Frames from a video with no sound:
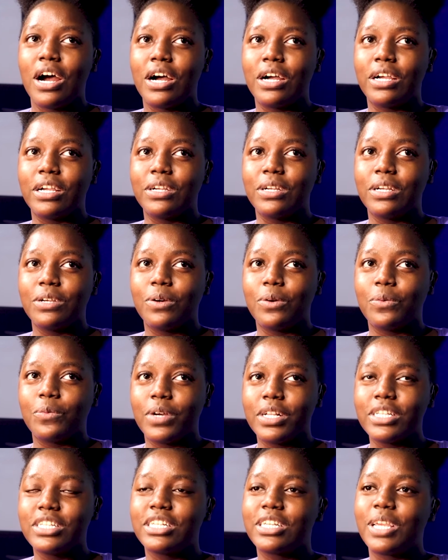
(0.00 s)
I
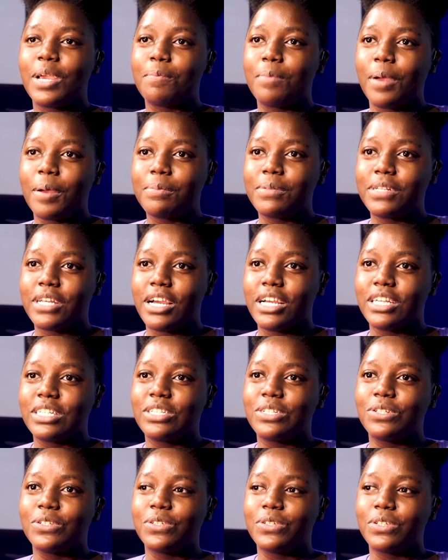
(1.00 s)
want to get
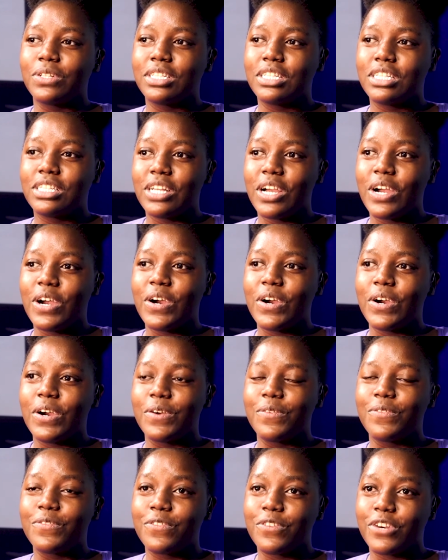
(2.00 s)
baptized to start
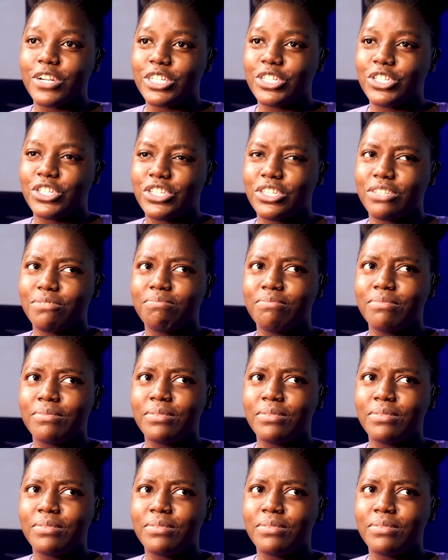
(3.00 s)
a fresh